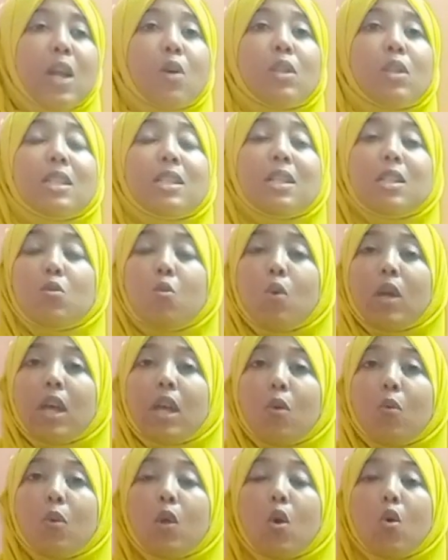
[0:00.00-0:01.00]
Now, this is
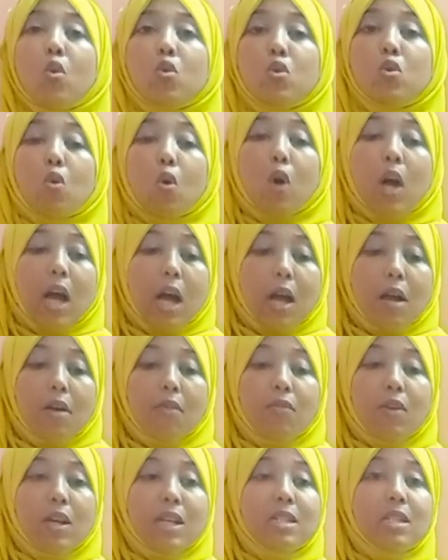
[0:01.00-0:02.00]
where we also
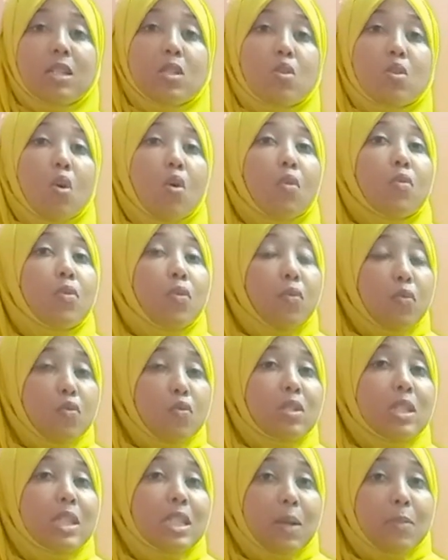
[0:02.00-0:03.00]
have dissolved
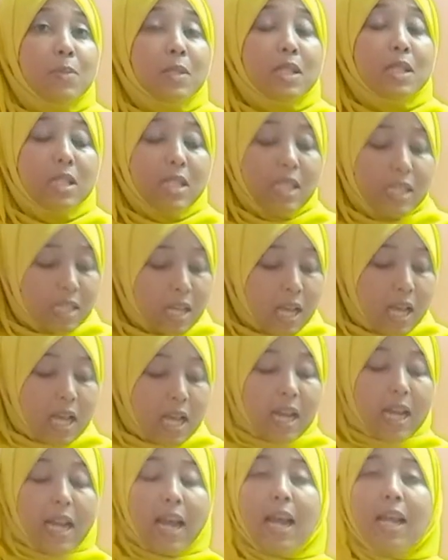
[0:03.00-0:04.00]
food
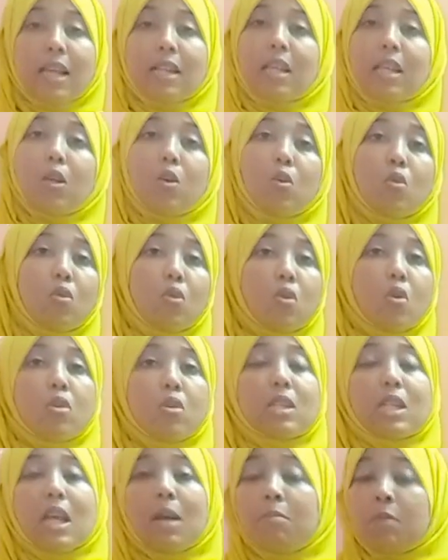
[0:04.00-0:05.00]
substances like the
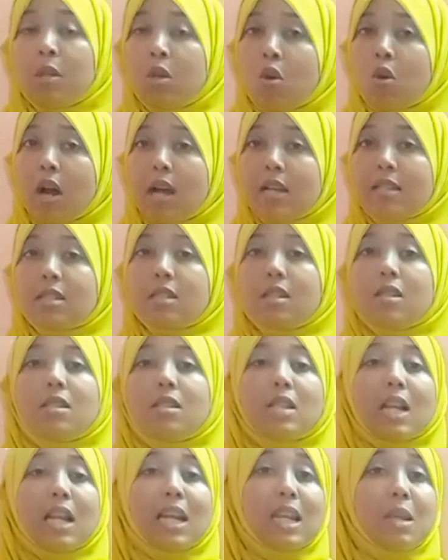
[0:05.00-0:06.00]
glucose, amino
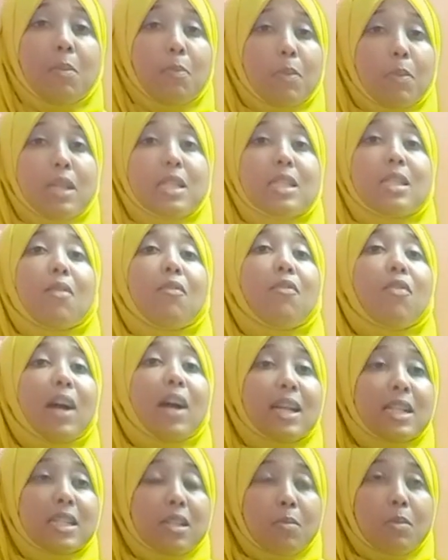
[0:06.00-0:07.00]
acids, lipids,
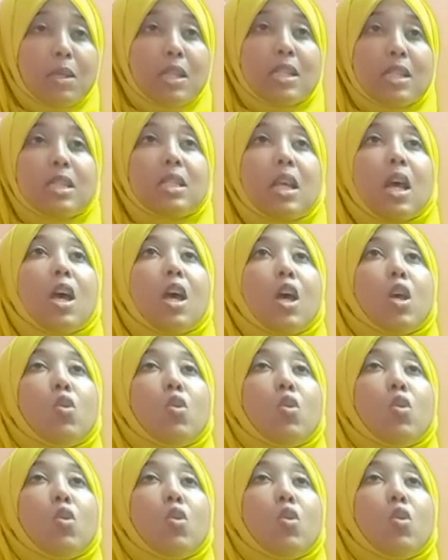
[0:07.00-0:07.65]
vitamins.